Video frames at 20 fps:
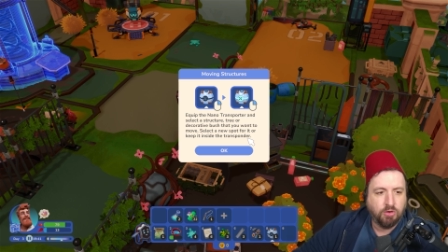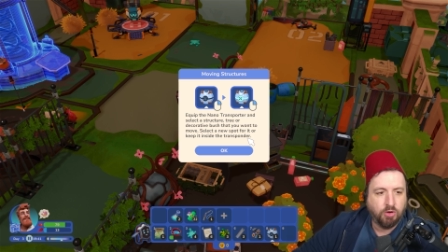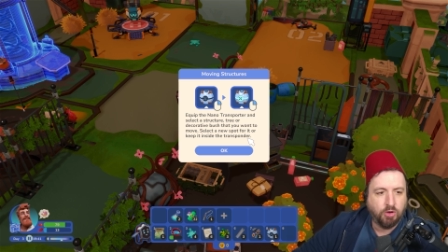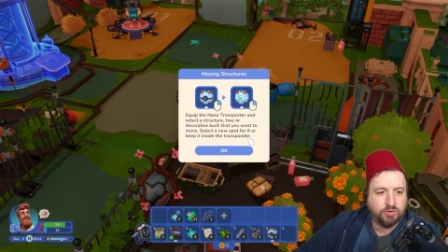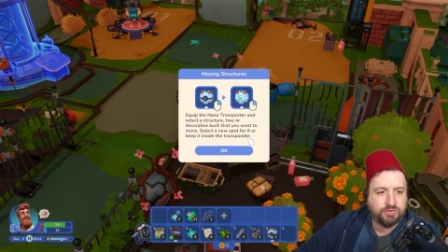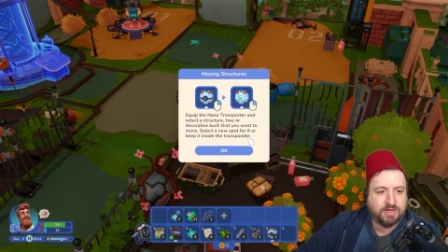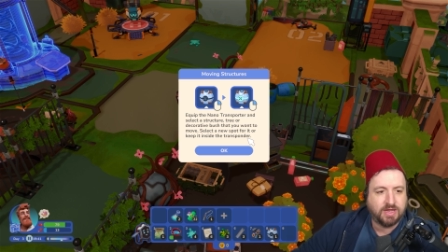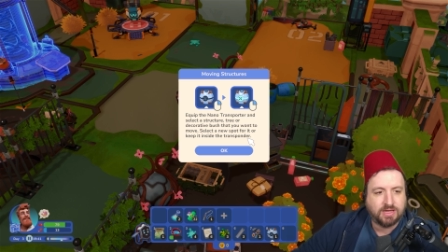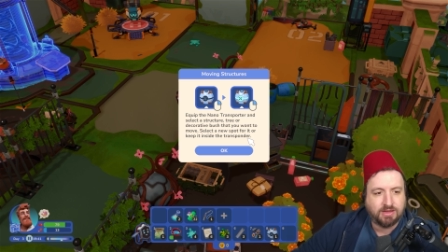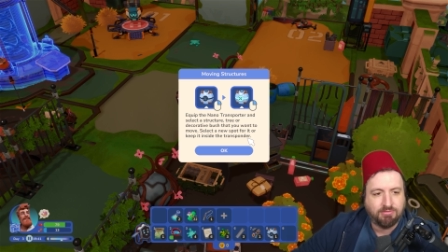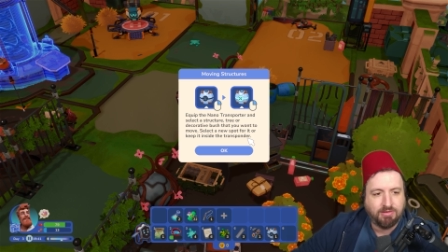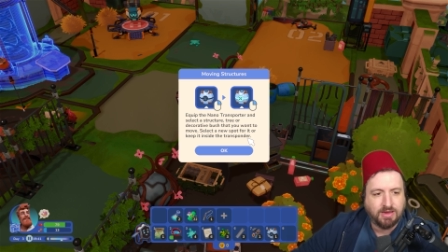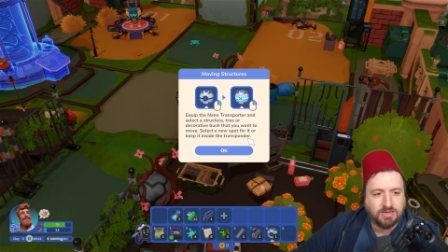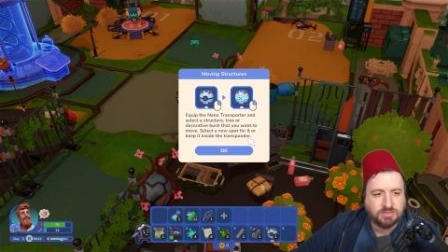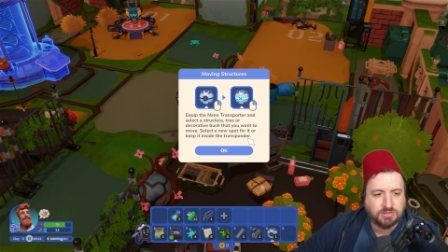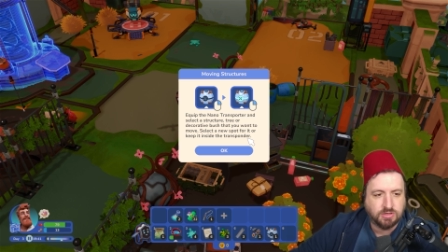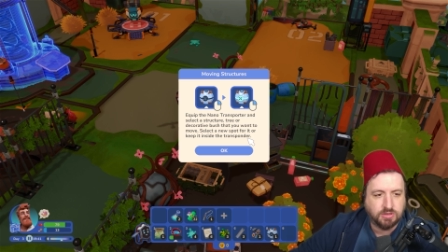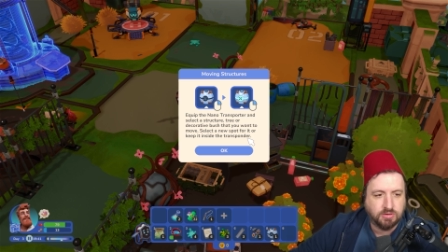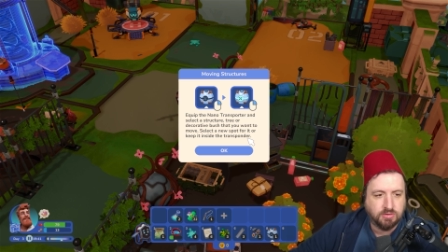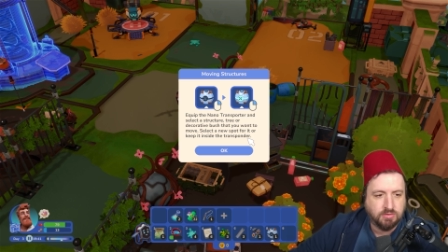or
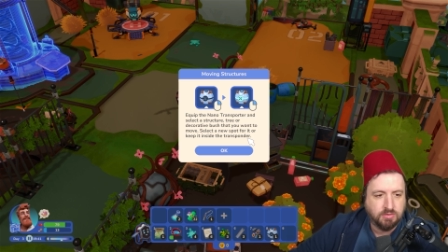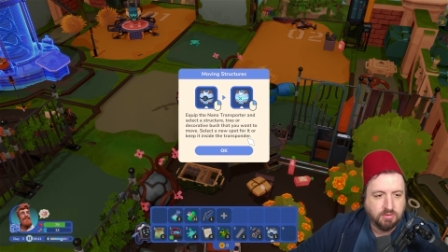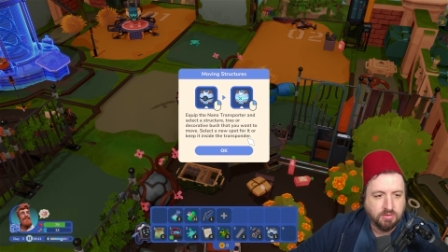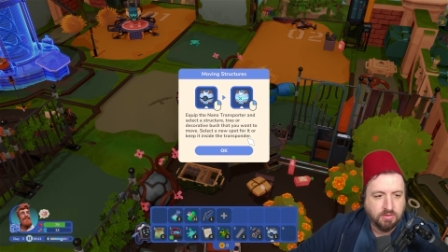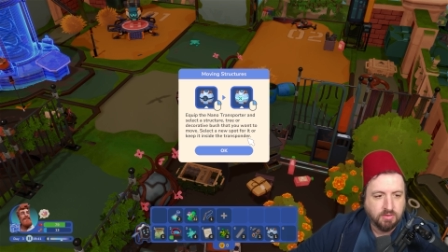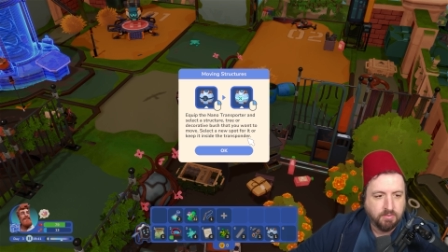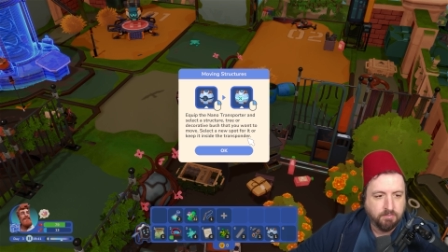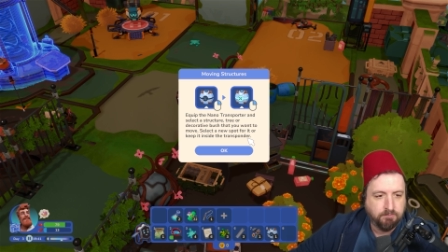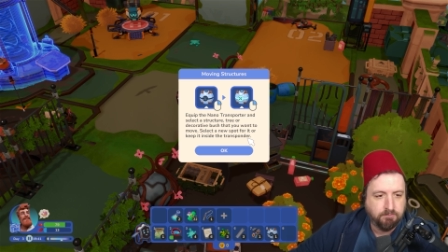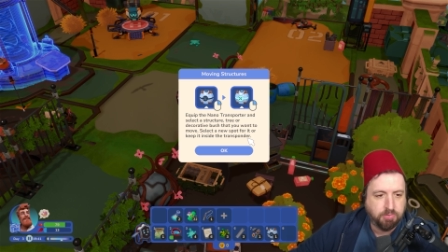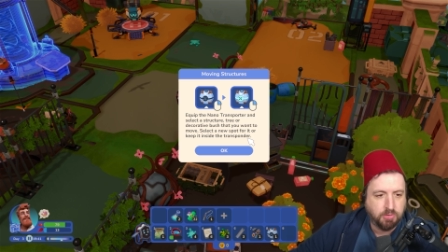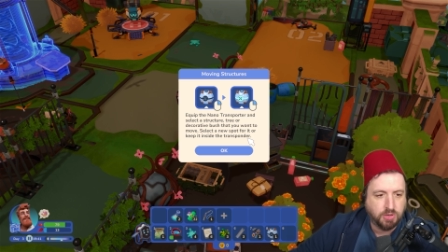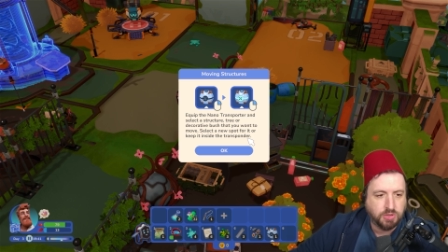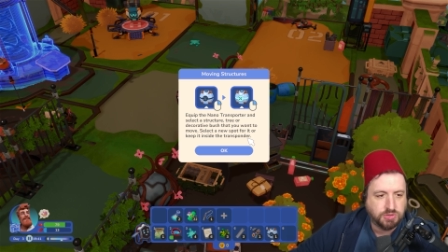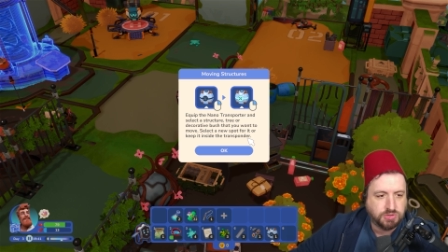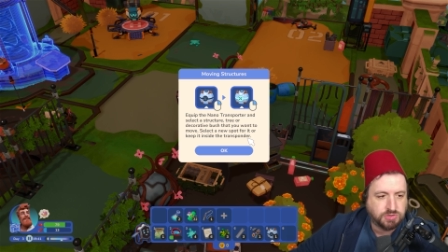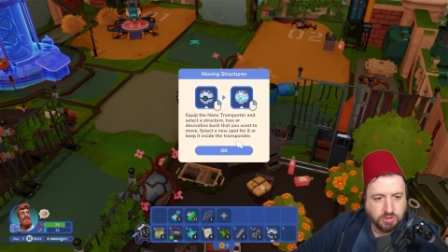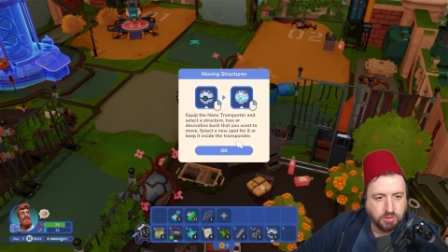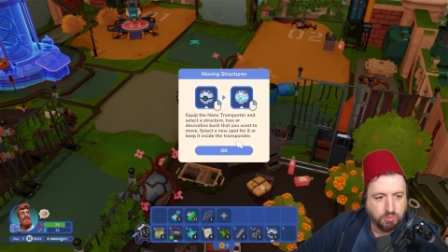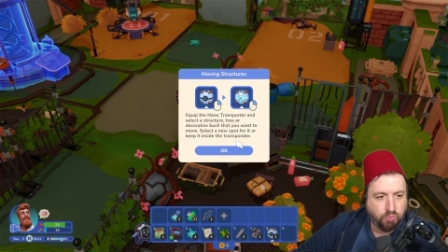decoration
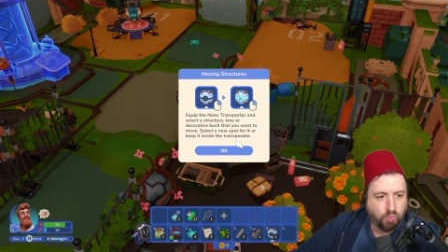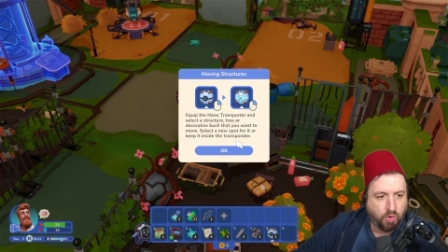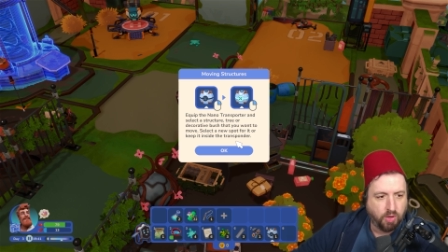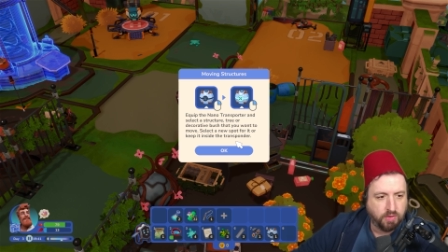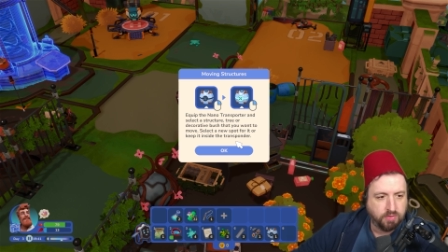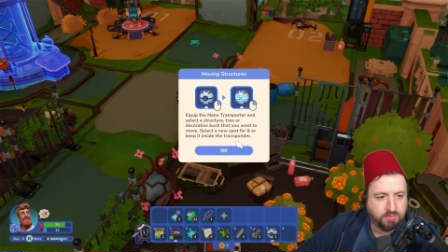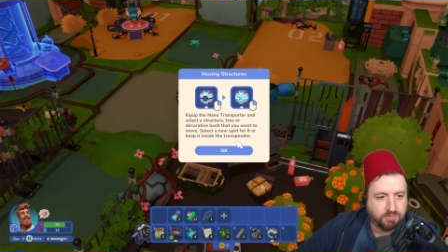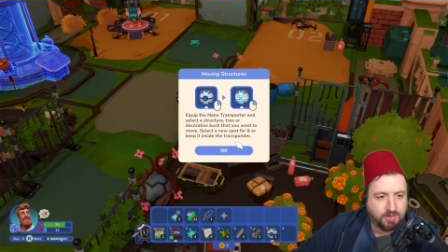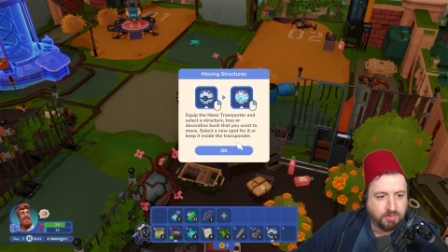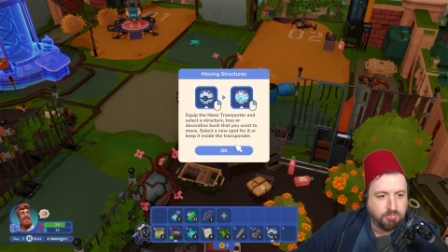bush you want to